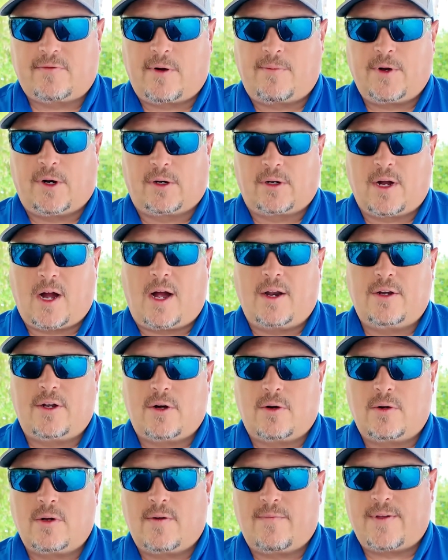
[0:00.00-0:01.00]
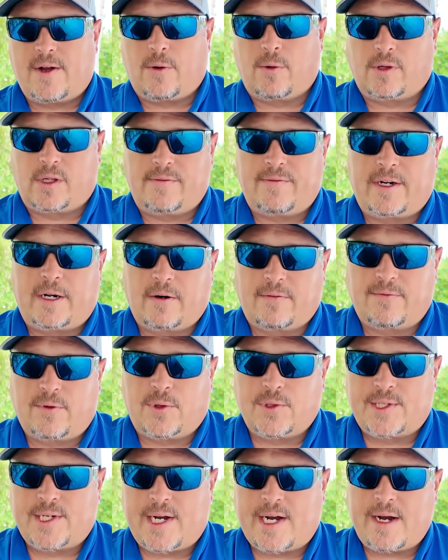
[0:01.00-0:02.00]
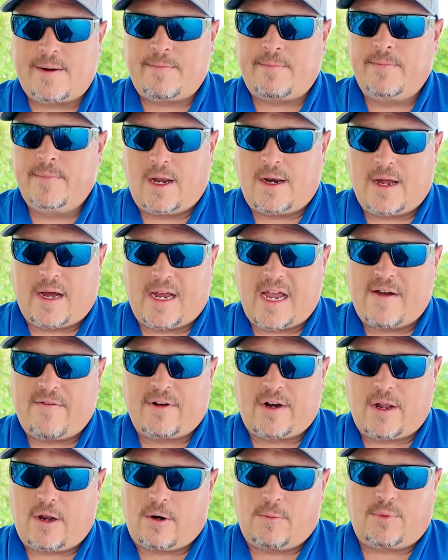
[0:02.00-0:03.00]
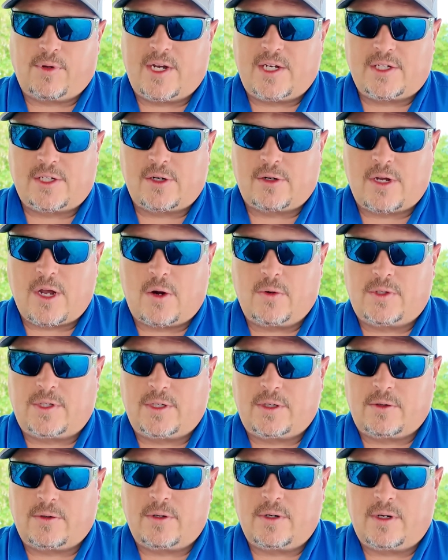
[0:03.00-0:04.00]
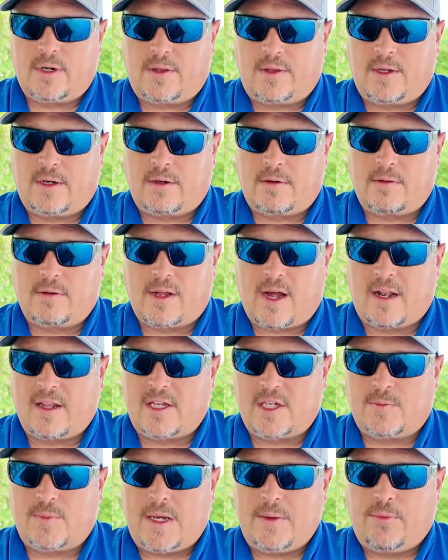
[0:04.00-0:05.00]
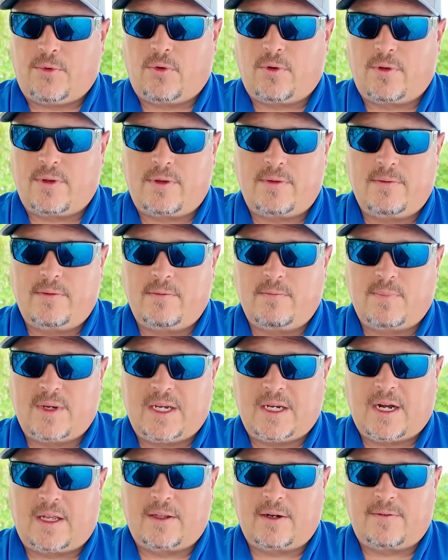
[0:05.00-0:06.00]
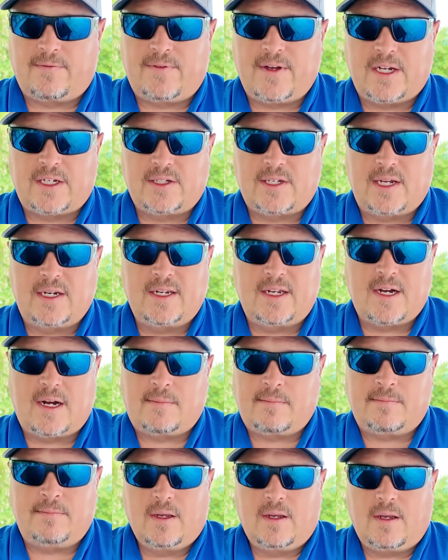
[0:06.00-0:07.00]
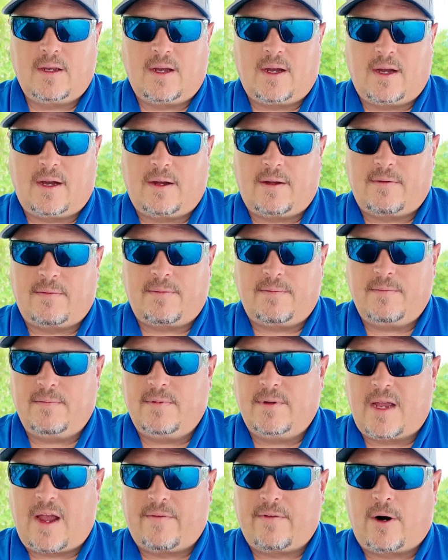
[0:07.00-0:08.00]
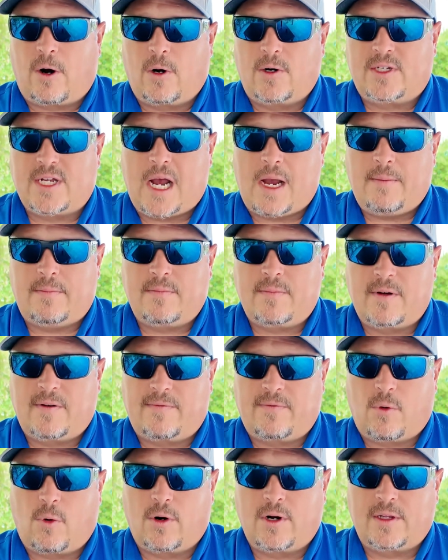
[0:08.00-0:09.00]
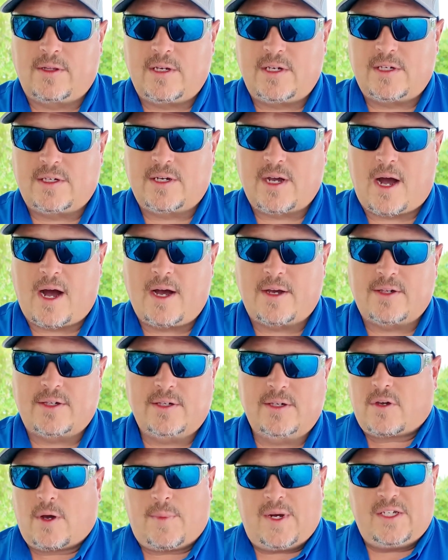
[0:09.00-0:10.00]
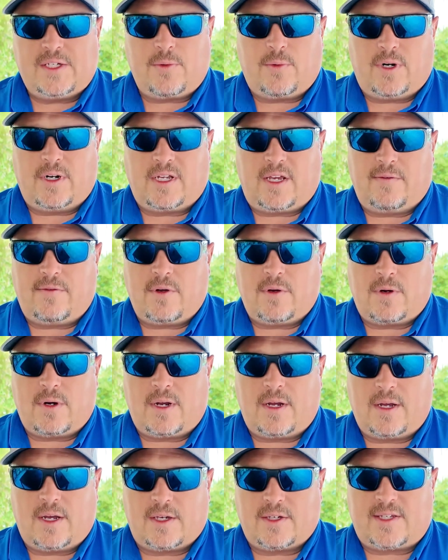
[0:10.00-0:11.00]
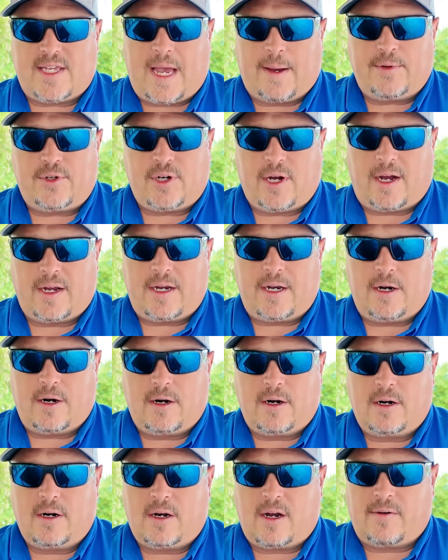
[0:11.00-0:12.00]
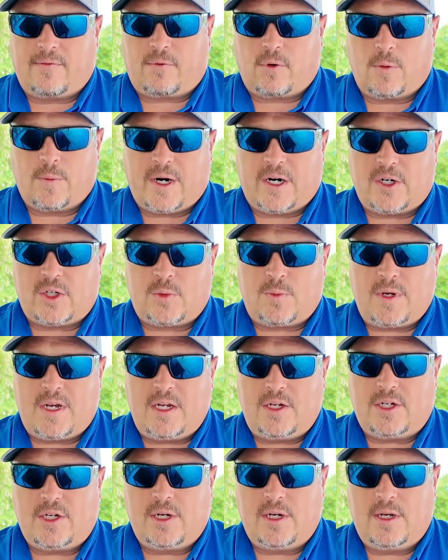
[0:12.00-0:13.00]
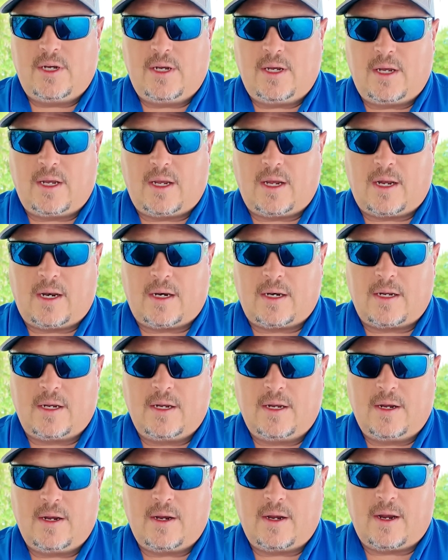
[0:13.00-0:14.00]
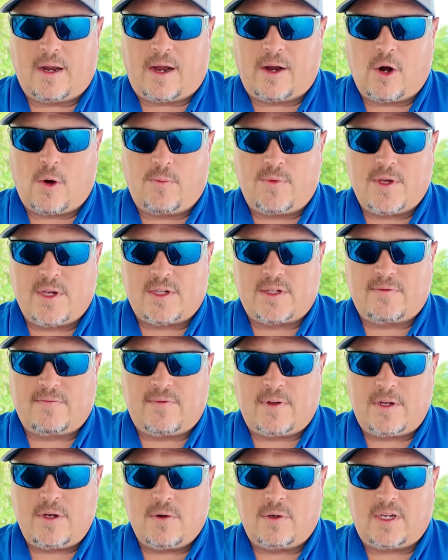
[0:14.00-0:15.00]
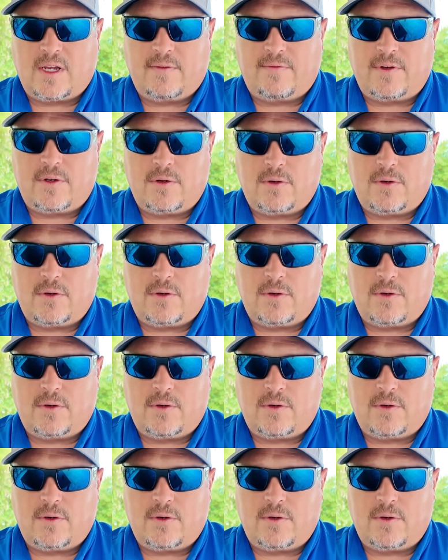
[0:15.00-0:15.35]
from their condo if they were living here full time and not having another place to go to. And then a lot of these people being on their fixed income, having a hard time affording these costs. So I basically wanted to give you a snapshot here on Fort Myers Beach, and I hope this video give